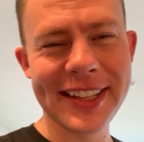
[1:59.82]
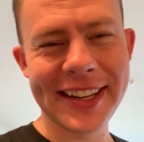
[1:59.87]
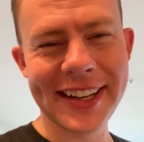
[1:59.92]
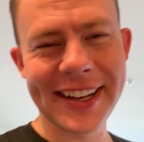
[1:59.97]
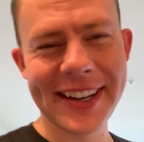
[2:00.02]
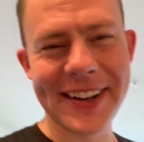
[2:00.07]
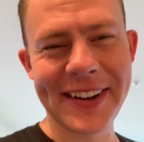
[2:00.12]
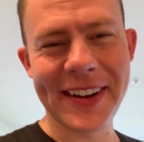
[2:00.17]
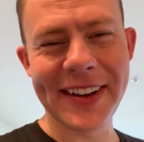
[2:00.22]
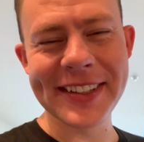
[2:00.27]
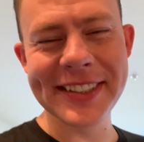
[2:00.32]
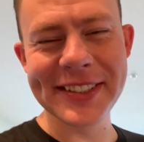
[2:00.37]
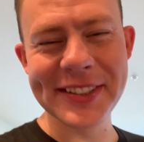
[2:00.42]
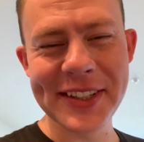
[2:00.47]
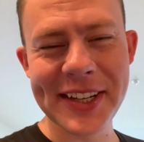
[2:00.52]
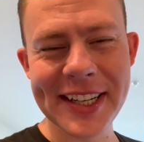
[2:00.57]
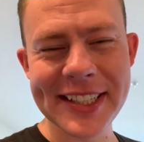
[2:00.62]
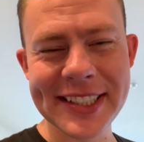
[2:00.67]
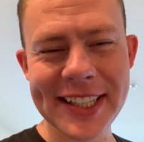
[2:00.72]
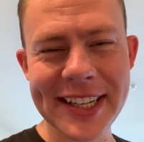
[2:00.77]
I'll see you
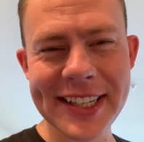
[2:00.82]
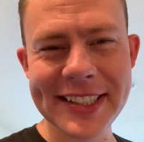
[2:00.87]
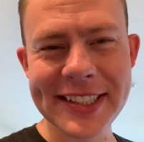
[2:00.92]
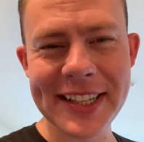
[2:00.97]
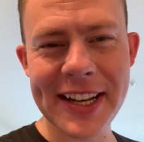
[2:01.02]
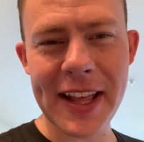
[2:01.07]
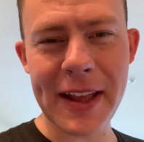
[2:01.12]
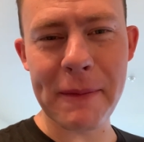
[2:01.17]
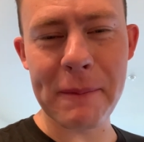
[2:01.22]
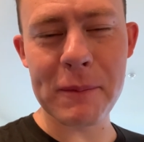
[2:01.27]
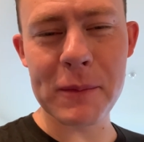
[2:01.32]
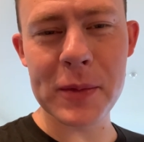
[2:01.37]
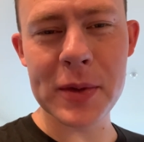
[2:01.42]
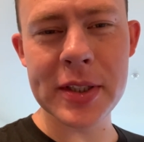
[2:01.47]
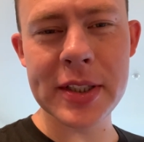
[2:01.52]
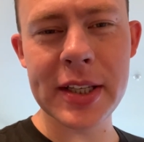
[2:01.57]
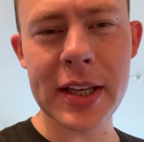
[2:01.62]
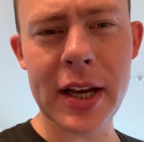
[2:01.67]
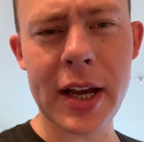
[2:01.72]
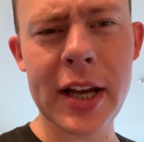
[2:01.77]
guys later today. We'll
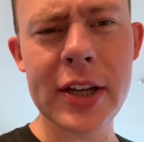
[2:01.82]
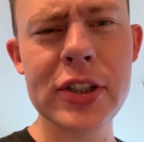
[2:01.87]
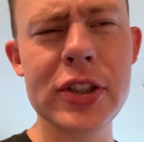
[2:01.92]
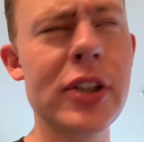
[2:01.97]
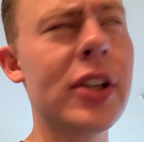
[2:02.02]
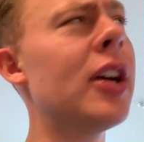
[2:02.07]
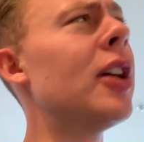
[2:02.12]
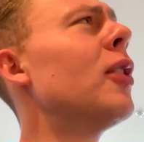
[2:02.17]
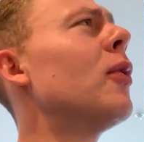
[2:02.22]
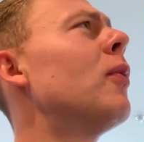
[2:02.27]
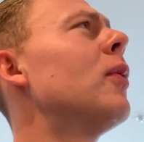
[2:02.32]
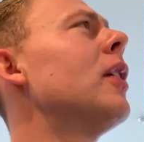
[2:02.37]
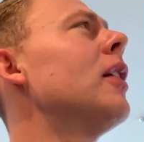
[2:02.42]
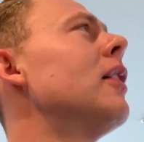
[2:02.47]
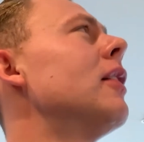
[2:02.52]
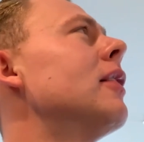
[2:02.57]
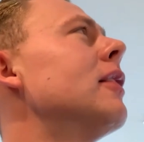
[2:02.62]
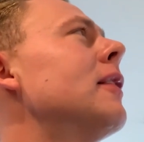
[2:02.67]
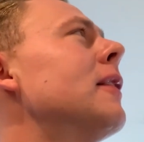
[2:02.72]
see. Actually, well,